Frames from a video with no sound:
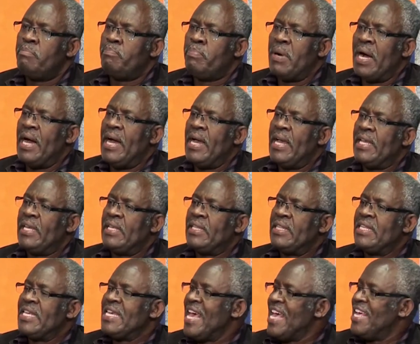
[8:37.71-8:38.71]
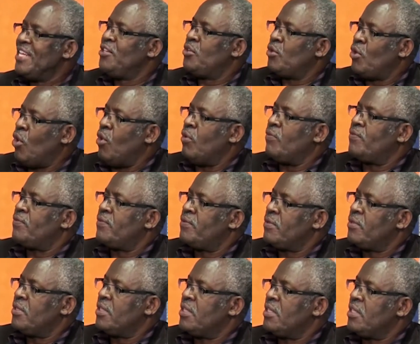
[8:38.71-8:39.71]
by the end of
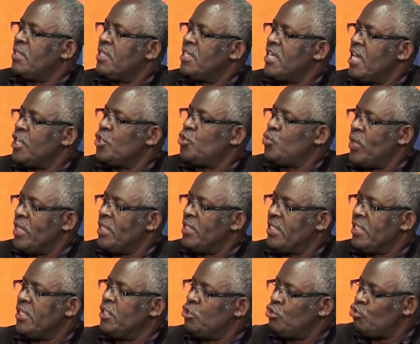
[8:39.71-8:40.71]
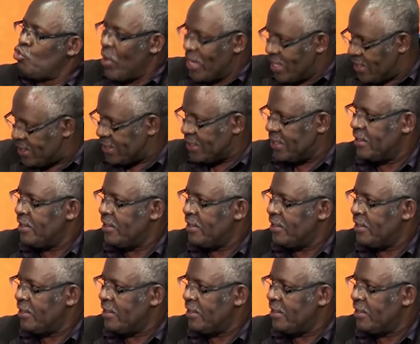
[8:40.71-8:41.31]
year 2020.